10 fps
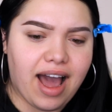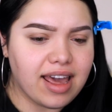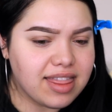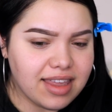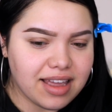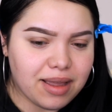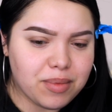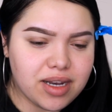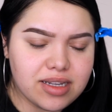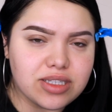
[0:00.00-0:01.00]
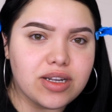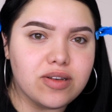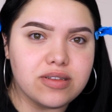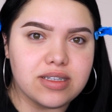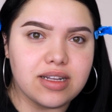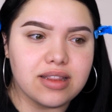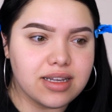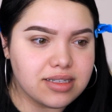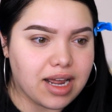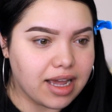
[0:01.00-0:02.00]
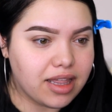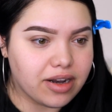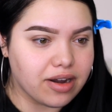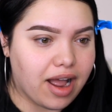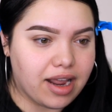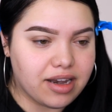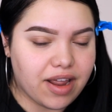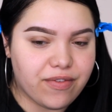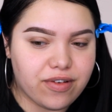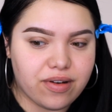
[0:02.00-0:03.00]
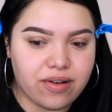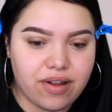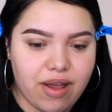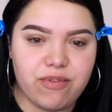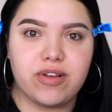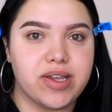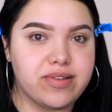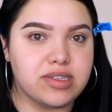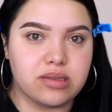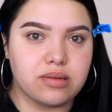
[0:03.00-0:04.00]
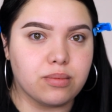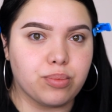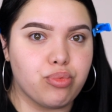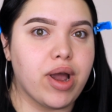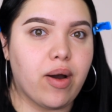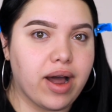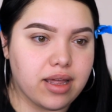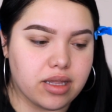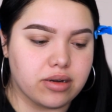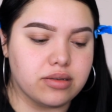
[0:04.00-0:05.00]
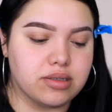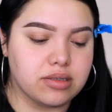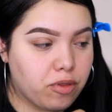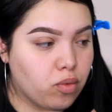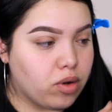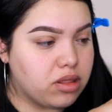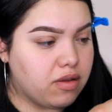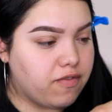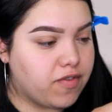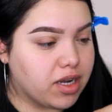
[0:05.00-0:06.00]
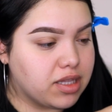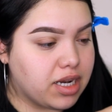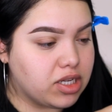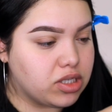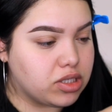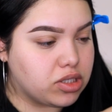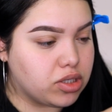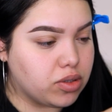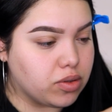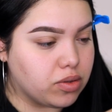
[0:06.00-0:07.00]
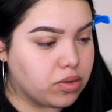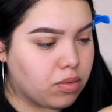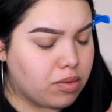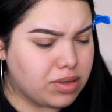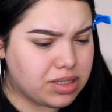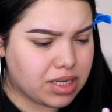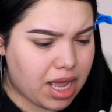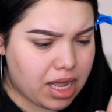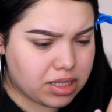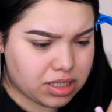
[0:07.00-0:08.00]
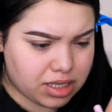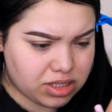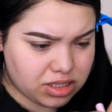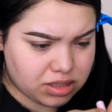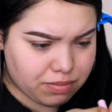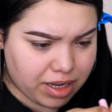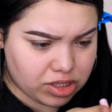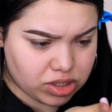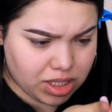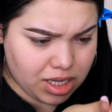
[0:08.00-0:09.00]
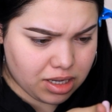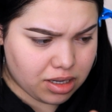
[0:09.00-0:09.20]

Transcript: I think I'm gonna start using this highlighter. I never ever use brow highlighters. What the f did I just do? What was that? Did I just smash it?